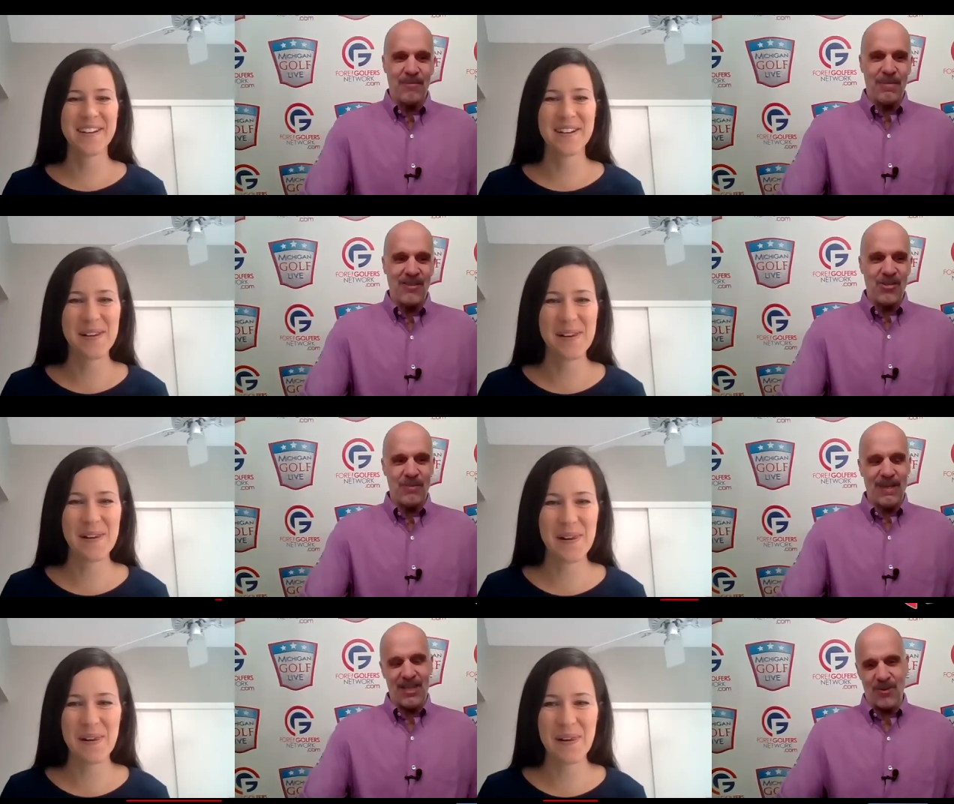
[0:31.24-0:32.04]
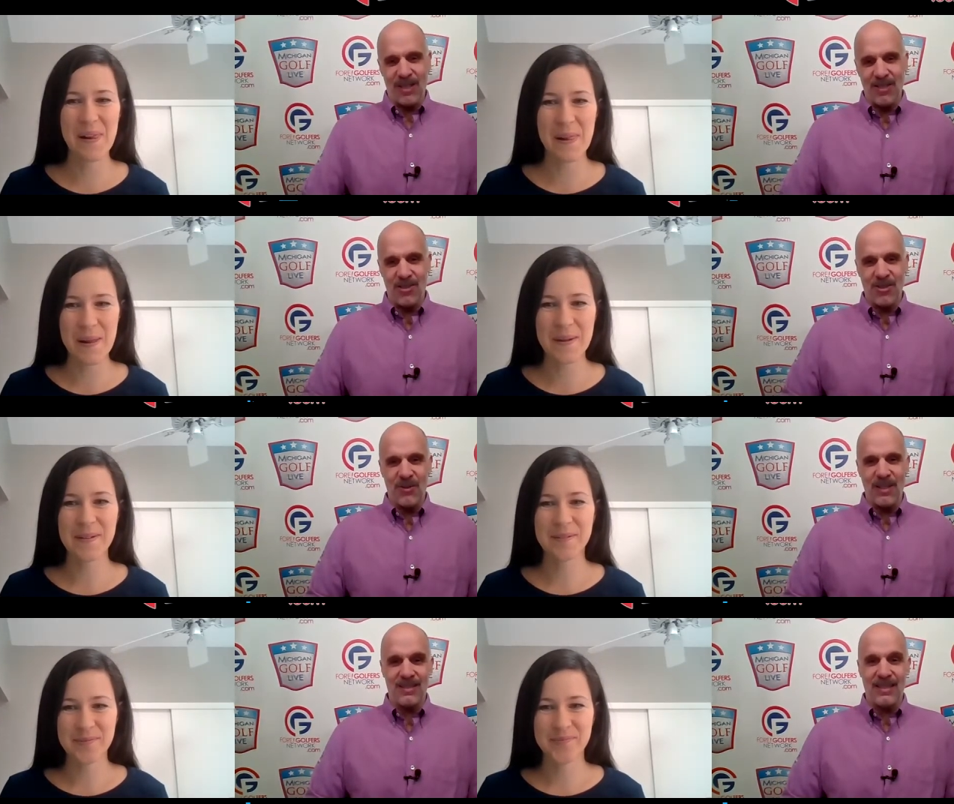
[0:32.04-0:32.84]
Speaker 1: uh, Petra Petrich,
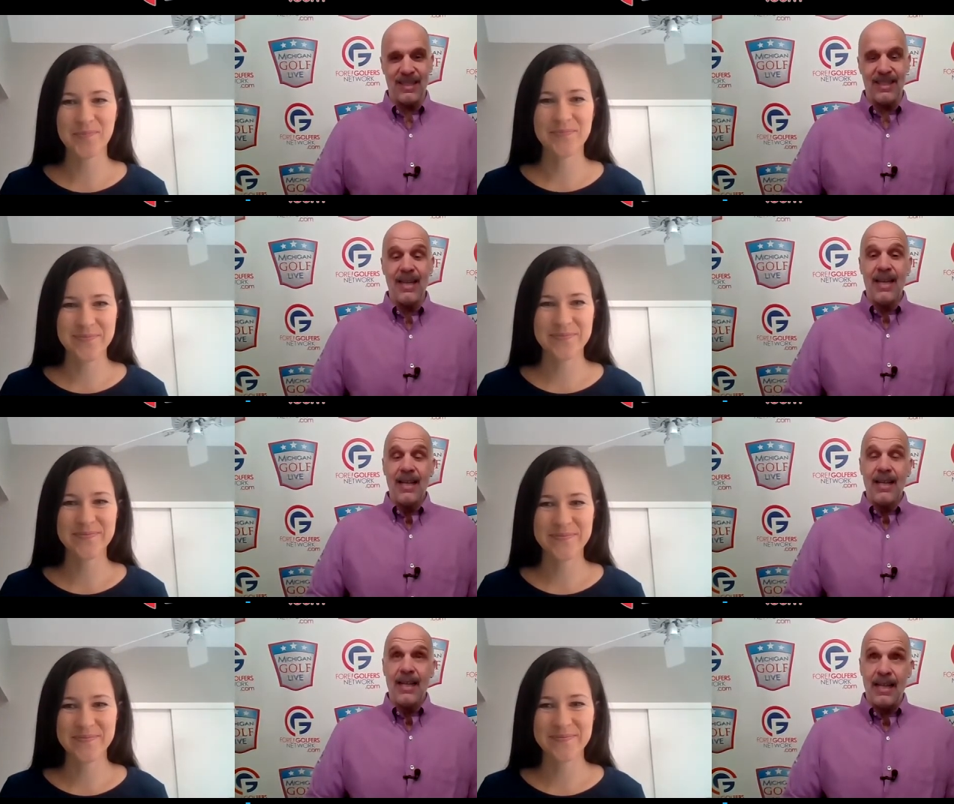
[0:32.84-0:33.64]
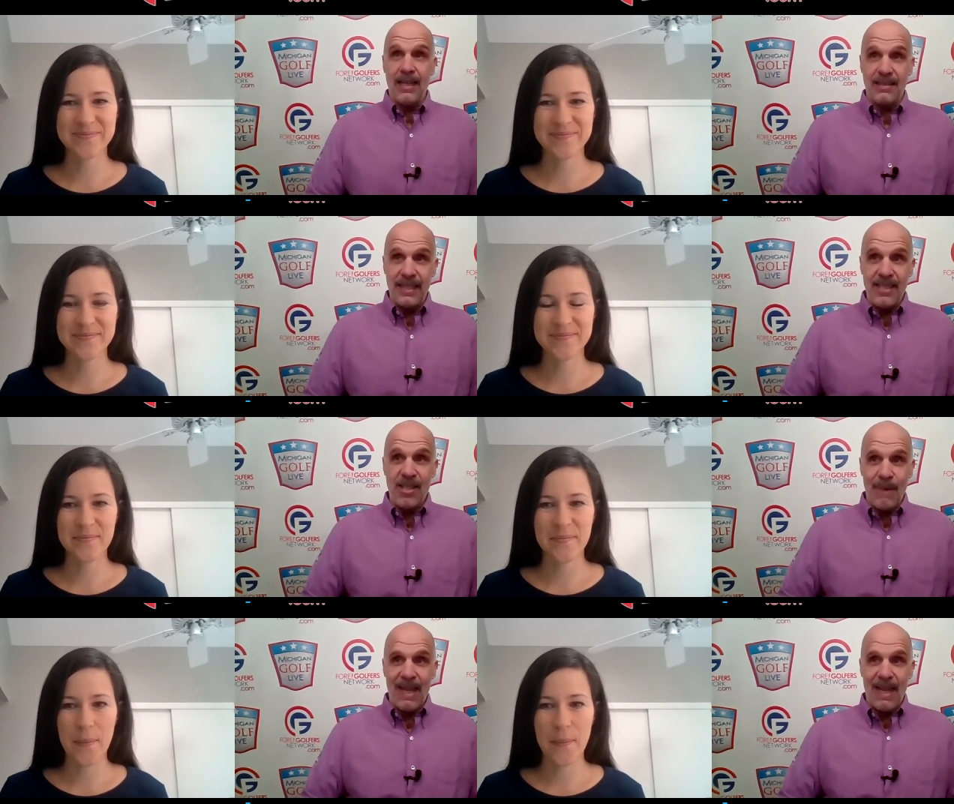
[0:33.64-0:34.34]
who is the uh, Senior